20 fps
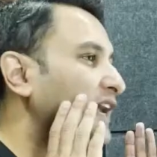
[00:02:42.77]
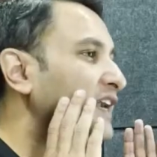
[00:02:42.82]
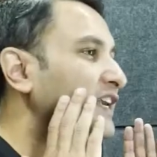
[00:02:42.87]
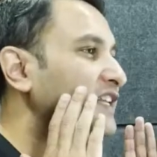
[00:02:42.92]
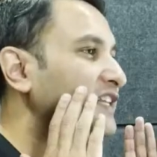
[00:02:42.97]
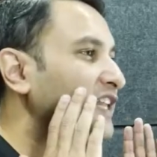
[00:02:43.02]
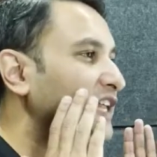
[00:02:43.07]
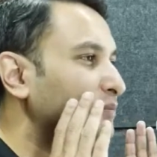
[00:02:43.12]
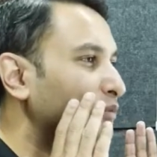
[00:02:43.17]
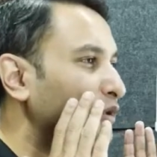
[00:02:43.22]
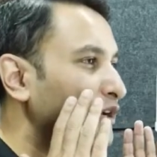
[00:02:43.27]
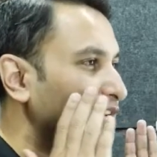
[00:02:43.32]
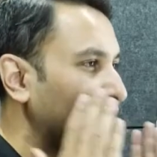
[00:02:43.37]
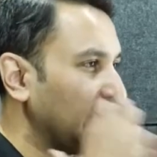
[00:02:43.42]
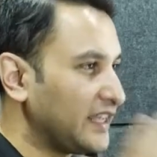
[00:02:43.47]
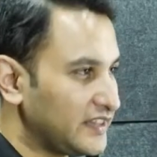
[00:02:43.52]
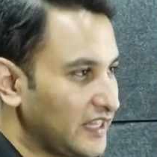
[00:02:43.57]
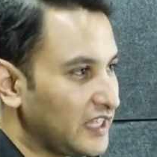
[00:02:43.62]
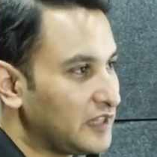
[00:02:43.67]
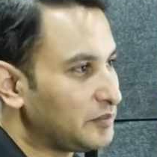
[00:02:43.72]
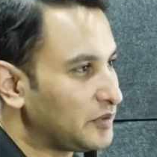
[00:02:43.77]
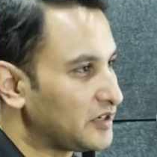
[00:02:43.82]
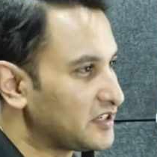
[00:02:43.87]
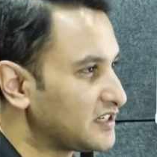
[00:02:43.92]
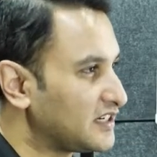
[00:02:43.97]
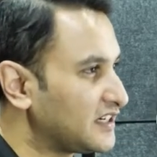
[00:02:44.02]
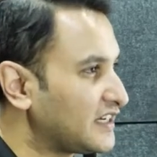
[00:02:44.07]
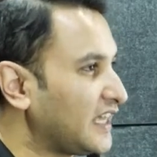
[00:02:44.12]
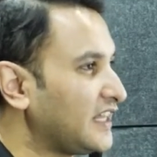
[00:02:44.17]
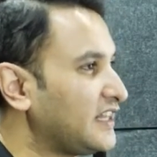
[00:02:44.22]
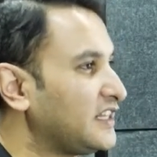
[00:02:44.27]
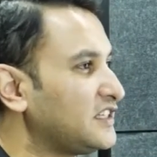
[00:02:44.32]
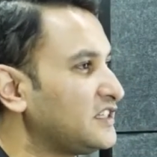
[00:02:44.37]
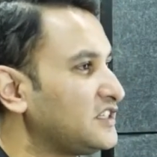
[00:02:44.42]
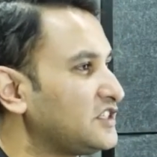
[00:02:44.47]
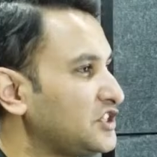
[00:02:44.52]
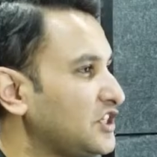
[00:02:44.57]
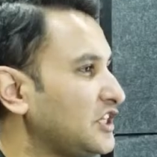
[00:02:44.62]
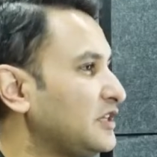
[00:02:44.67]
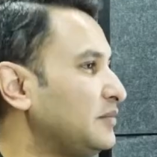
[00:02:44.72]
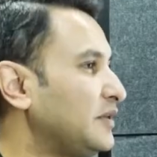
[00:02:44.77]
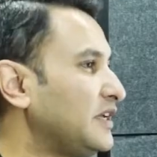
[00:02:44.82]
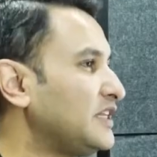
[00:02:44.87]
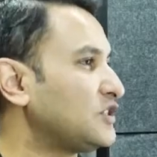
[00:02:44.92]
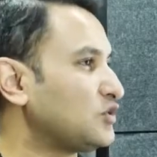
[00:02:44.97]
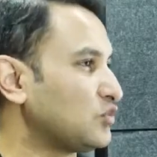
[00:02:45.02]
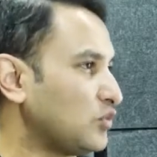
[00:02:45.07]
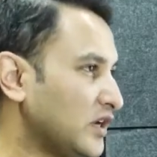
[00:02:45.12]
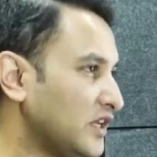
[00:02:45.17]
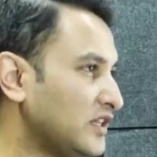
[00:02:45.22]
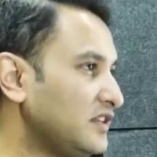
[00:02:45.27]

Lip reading: 99.99 percentile in JEE Mains